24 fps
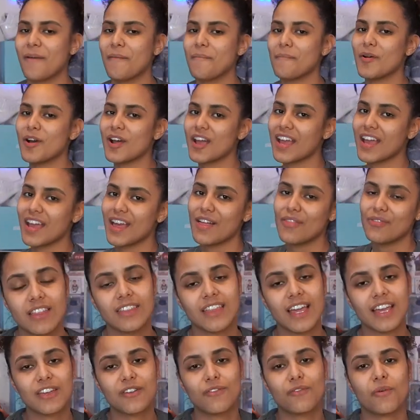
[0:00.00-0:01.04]
But
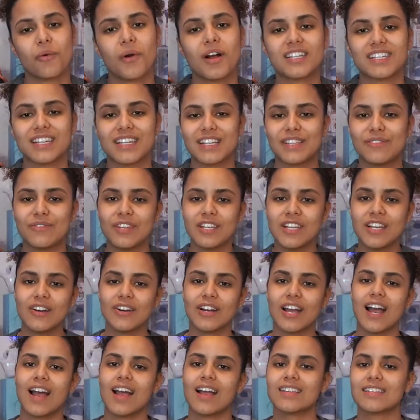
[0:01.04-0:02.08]
thank you for watching this video,
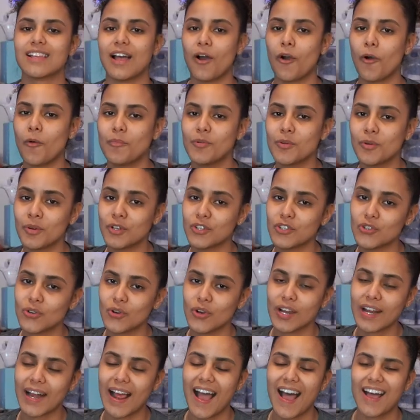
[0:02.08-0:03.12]
guys. I hope you
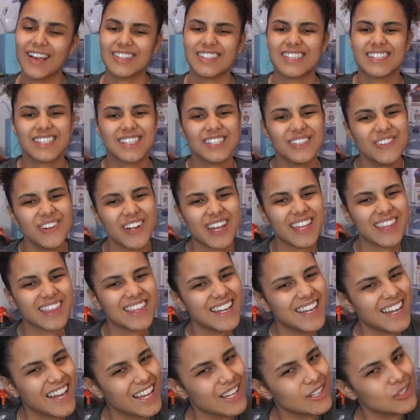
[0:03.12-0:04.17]
enjoyed. I'll see you in the
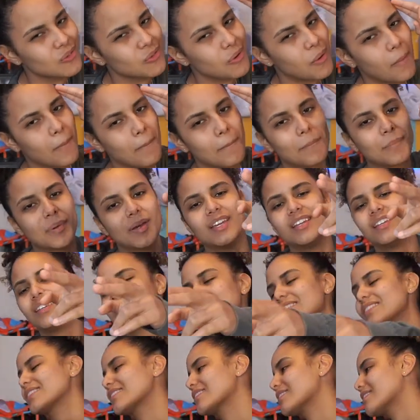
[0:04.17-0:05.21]
next one. Peace.